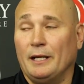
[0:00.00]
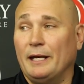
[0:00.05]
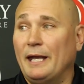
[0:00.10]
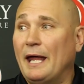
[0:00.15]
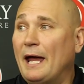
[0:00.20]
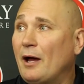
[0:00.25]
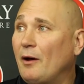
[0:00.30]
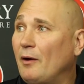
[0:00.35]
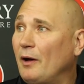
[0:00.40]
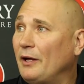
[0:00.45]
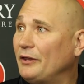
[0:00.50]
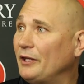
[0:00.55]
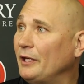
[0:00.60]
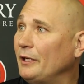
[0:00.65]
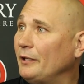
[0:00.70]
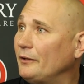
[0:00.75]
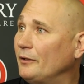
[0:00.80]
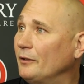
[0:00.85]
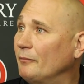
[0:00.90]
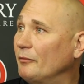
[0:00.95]
Now I
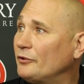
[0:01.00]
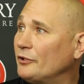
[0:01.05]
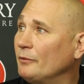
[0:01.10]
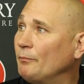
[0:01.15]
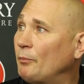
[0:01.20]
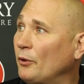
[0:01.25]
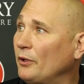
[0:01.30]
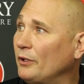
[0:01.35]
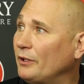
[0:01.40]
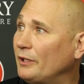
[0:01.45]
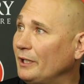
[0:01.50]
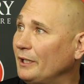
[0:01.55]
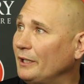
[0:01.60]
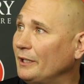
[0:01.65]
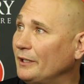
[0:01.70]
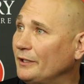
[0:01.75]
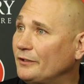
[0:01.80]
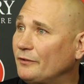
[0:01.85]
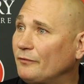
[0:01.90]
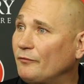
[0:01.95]
think the most important thing
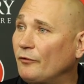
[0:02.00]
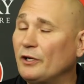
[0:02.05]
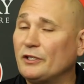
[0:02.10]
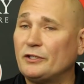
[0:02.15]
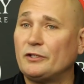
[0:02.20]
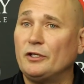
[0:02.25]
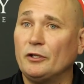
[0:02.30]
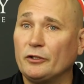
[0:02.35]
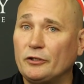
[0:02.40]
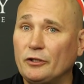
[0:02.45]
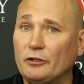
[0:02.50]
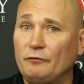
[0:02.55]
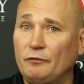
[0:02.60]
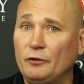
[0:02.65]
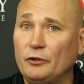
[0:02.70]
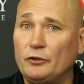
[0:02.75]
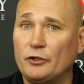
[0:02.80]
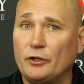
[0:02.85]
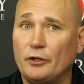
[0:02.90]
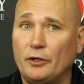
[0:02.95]
is for us to look to the
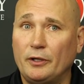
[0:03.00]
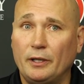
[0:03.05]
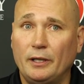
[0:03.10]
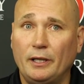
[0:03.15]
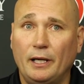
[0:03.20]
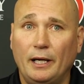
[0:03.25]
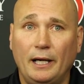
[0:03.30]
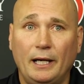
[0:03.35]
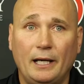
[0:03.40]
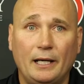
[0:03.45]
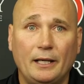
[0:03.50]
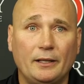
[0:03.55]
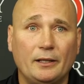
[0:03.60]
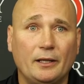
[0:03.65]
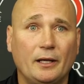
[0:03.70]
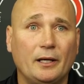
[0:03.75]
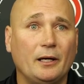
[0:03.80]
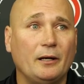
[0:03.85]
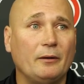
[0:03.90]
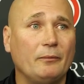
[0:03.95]
future and
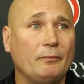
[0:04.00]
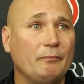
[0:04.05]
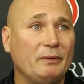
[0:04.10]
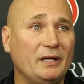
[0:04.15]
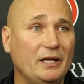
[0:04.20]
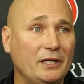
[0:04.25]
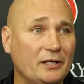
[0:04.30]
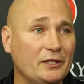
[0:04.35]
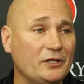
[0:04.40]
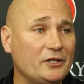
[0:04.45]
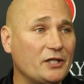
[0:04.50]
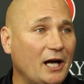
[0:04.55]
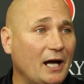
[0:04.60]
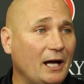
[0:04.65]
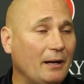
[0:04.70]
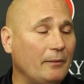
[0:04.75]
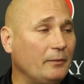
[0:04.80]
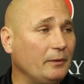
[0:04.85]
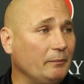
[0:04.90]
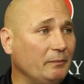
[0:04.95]
begin the
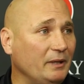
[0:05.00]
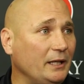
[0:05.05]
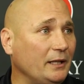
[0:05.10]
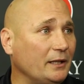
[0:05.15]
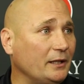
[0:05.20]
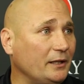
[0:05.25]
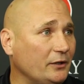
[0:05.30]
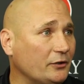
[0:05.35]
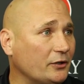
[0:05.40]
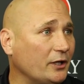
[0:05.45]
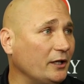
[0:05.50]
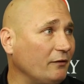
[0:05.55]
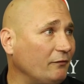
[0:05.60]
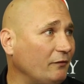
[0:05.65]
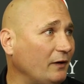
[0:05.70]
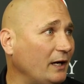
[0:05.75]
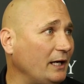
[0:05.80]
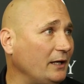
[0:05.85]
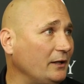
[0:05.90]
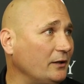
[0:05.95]
job immediately trying to
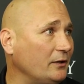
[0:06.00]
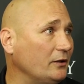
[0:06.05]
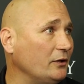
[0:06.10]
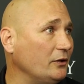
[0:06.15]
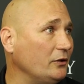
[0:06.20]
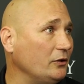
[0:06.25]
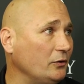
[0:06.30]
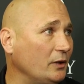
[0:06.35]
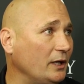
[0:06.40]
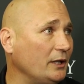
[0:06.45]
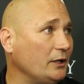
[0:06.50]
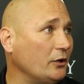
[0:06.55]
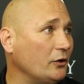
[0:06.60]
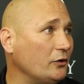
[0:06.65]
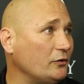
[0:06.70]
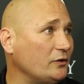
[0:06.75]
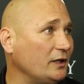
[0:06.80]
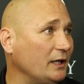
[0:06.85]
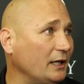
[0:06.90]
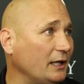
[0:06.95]
find the new head
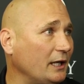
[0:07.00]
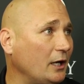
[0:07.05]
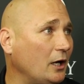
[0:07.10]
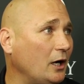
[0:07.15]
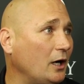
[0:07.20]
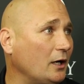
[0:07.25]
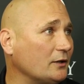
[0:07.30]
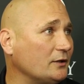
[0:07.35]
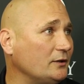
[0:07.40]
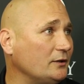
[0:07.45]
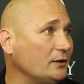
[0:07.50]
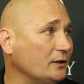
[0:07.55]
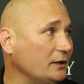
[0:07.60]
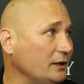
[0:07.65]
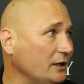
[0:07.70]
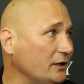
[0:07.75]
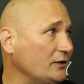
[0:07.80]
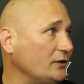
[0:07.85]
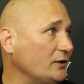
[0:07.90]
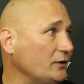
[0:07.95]
coach of the Atlanta Hawks to
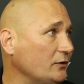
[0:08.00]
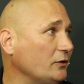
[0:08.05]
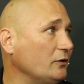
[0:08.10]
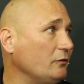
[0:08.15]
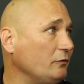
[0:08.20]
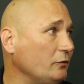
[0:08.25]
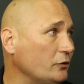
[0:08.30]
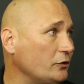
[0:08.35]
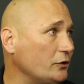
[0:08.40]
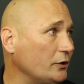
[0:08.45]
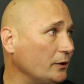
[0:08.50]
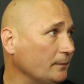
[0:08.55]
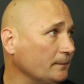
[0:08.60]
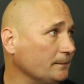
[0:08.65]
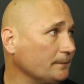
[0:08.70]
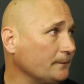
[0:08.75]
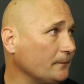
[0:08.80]
lead us into the future.